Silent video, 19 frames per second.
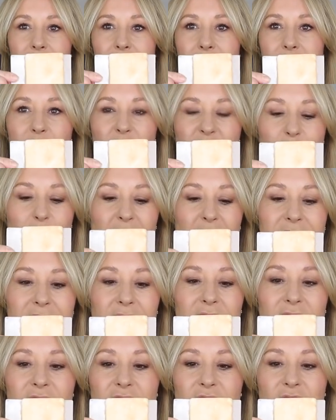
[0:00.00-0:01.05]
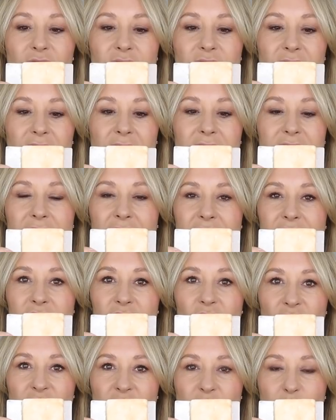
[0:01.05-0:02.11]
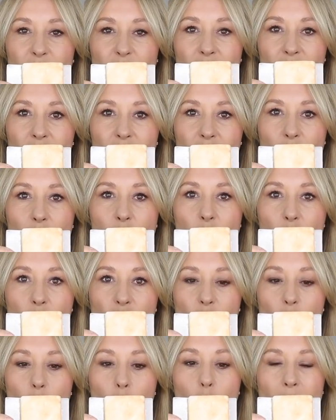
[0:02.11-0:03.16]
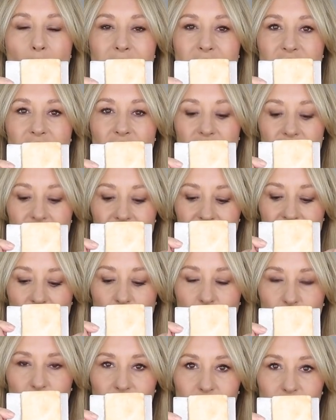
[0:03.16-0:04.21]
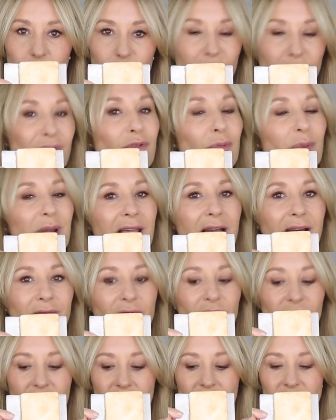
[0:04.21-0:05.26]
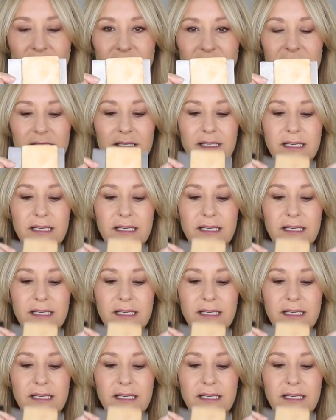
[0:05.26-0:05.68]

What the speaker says: The most basic thing to use is a solid bar of white soap, preferably unfragranced.